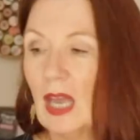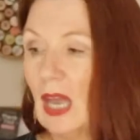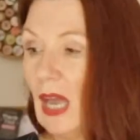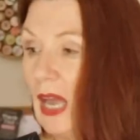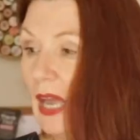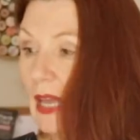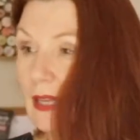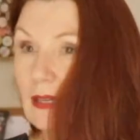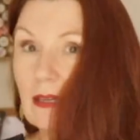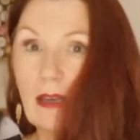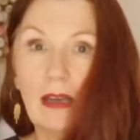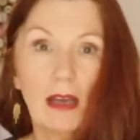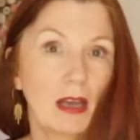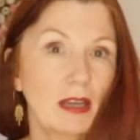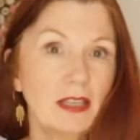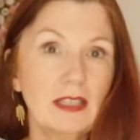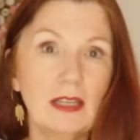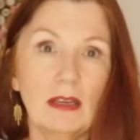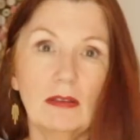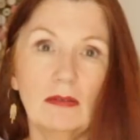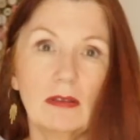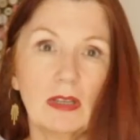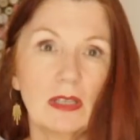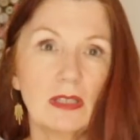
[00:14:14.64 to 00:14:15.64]
And I
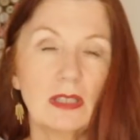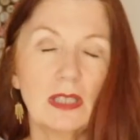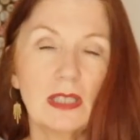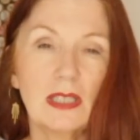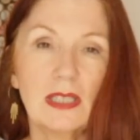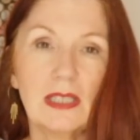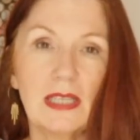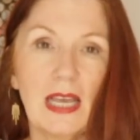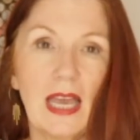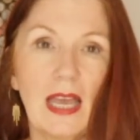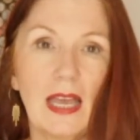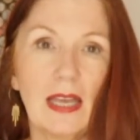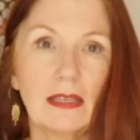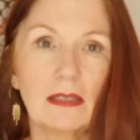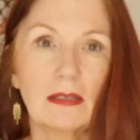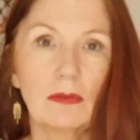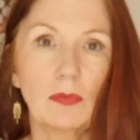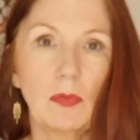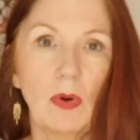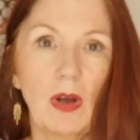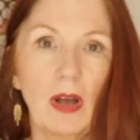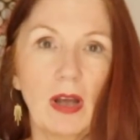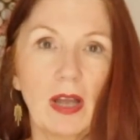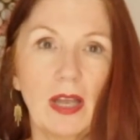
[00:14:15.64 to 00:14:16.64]
don't understand
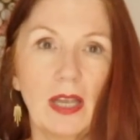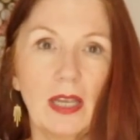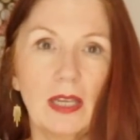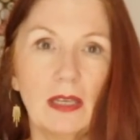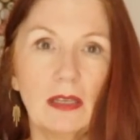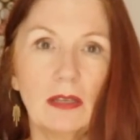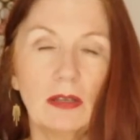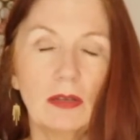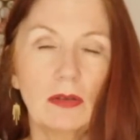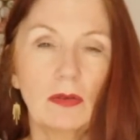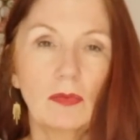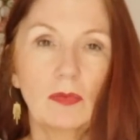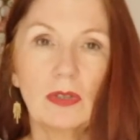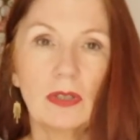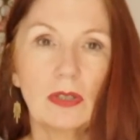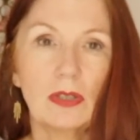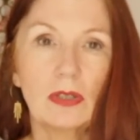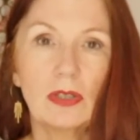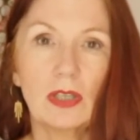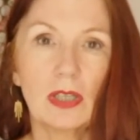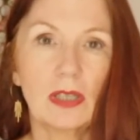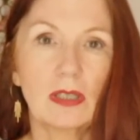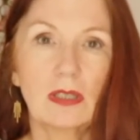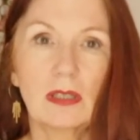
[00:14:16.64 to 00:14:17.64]
why you wouldn't
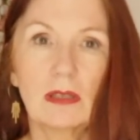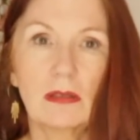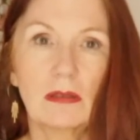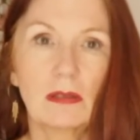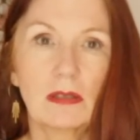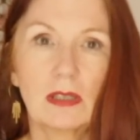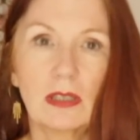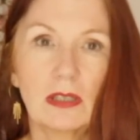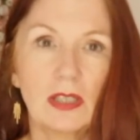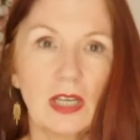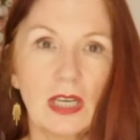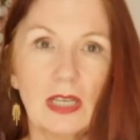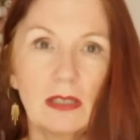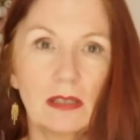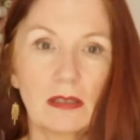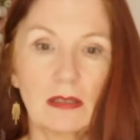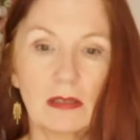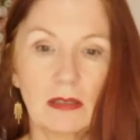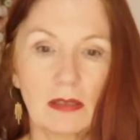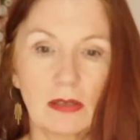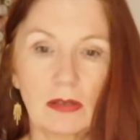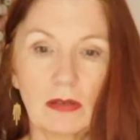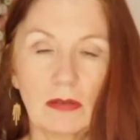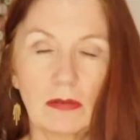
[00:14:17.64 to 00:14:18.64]
just
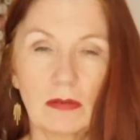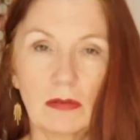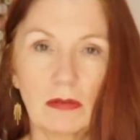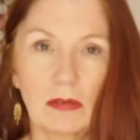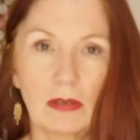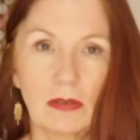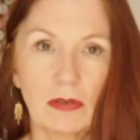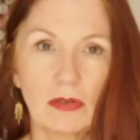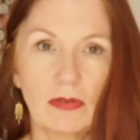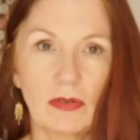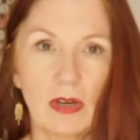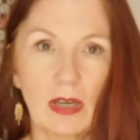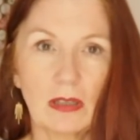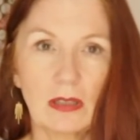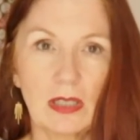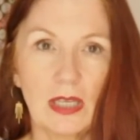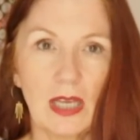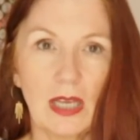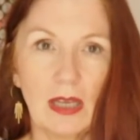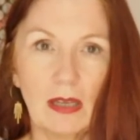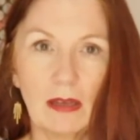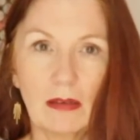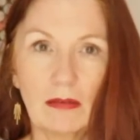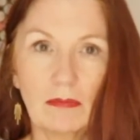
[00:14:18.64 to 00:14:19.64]
suggest to construct
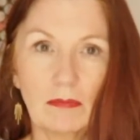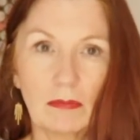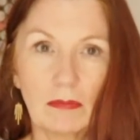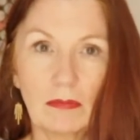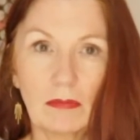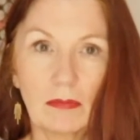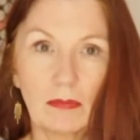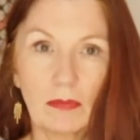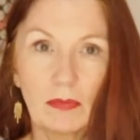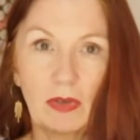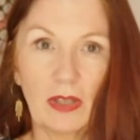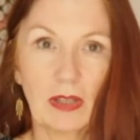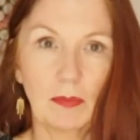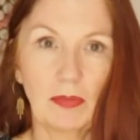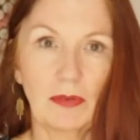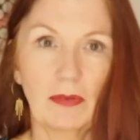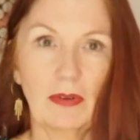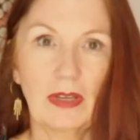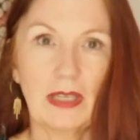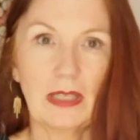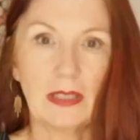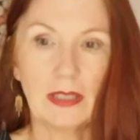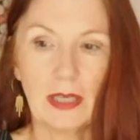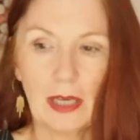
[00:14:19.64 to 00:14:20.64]
it with a
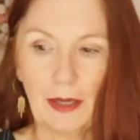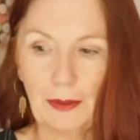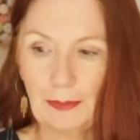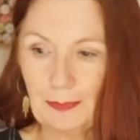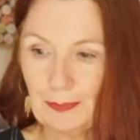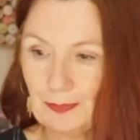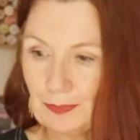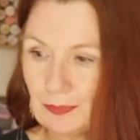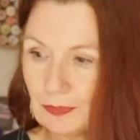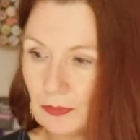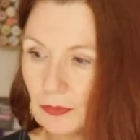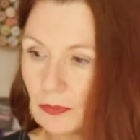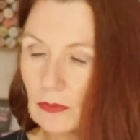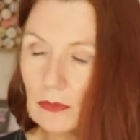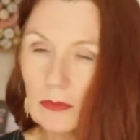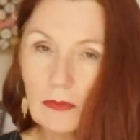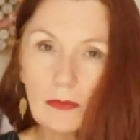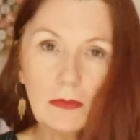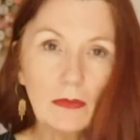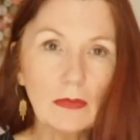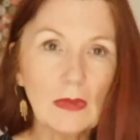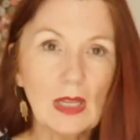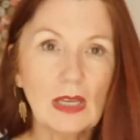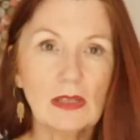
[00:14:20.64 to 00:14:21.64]
burrito.
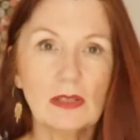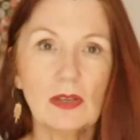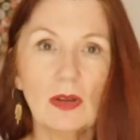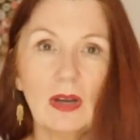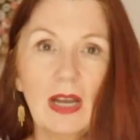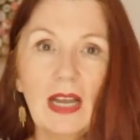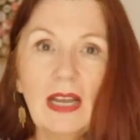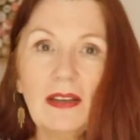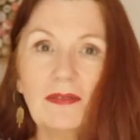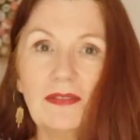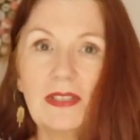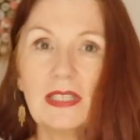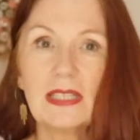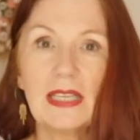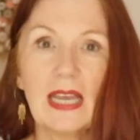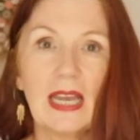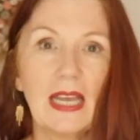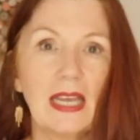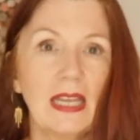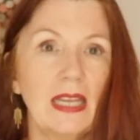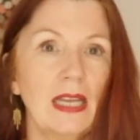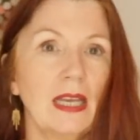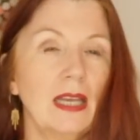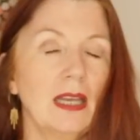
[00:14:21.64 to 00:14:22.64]
So I have to
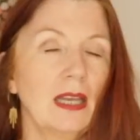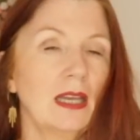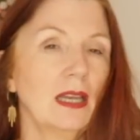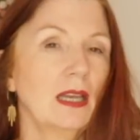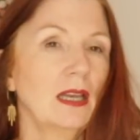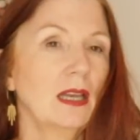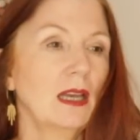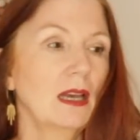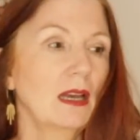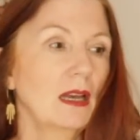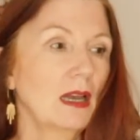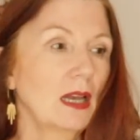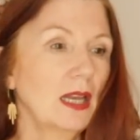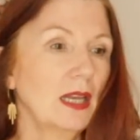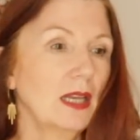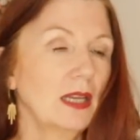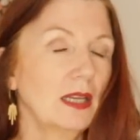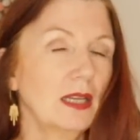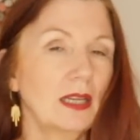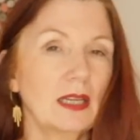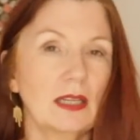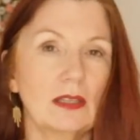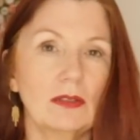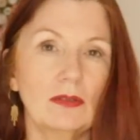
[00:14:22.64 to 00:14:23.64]
say, I
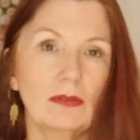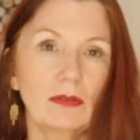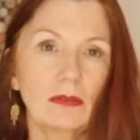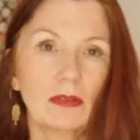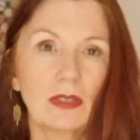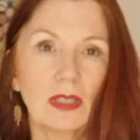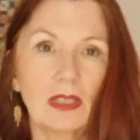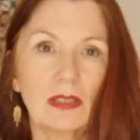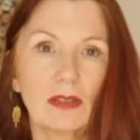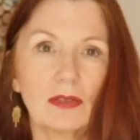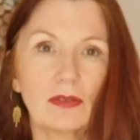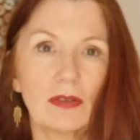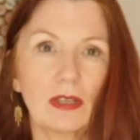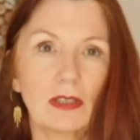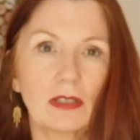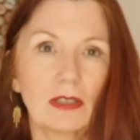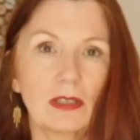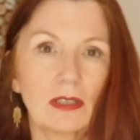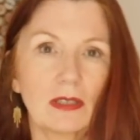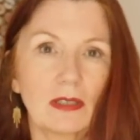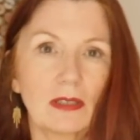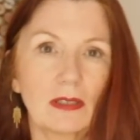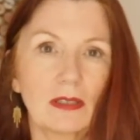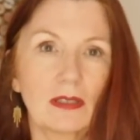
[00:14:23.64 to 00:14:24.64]
ignored the
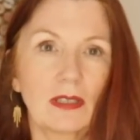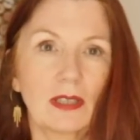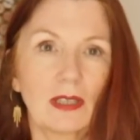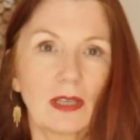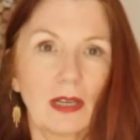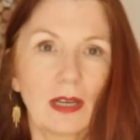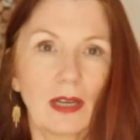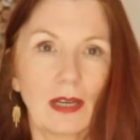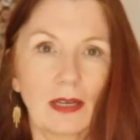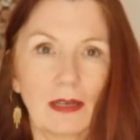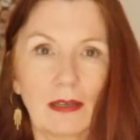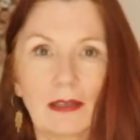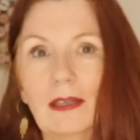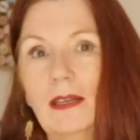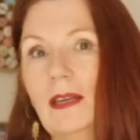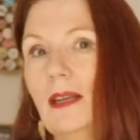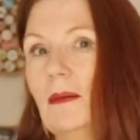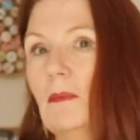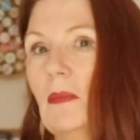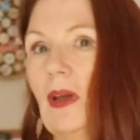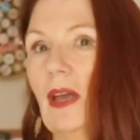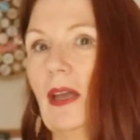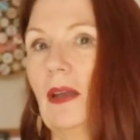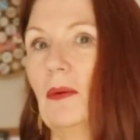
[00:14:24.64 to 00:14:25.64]
instructions and I did
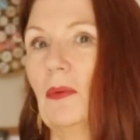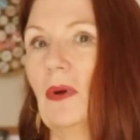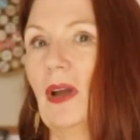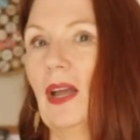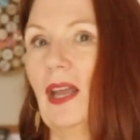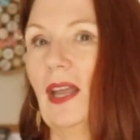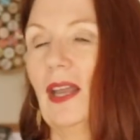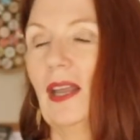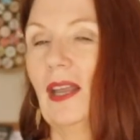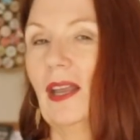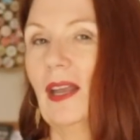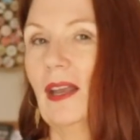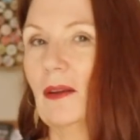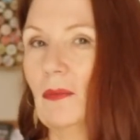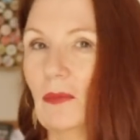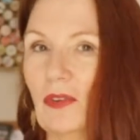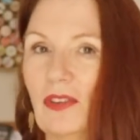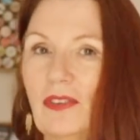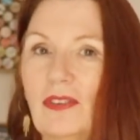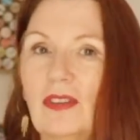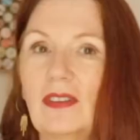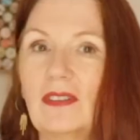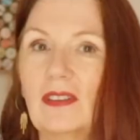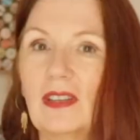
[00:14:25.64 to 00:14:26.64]
it my way. And
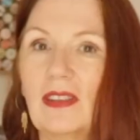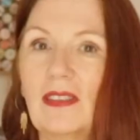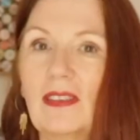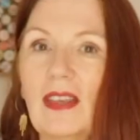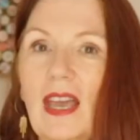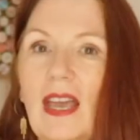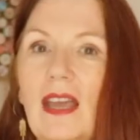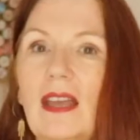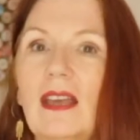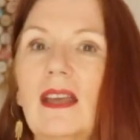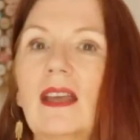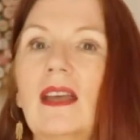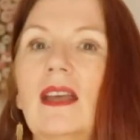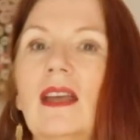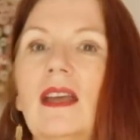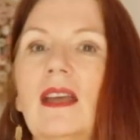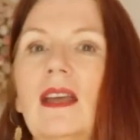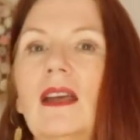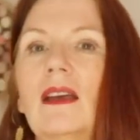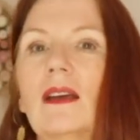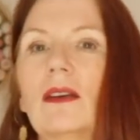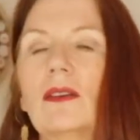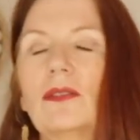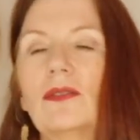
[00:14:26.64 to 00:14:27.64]
once I did that,
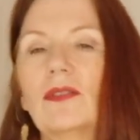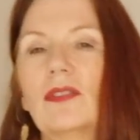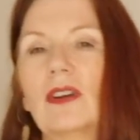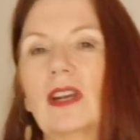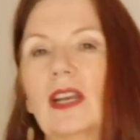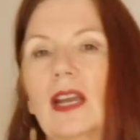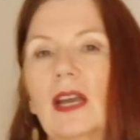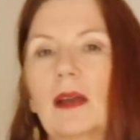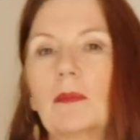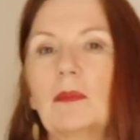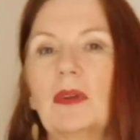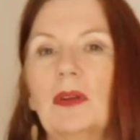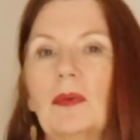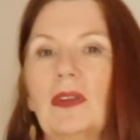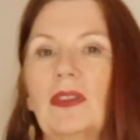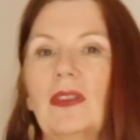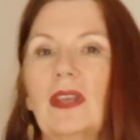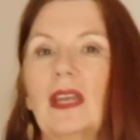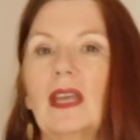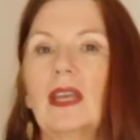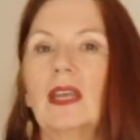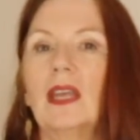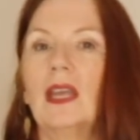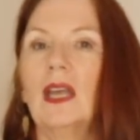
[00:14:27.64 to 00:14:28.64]
I was very happy with
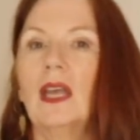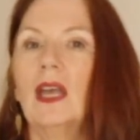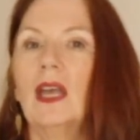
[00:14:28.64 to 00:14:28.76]
it.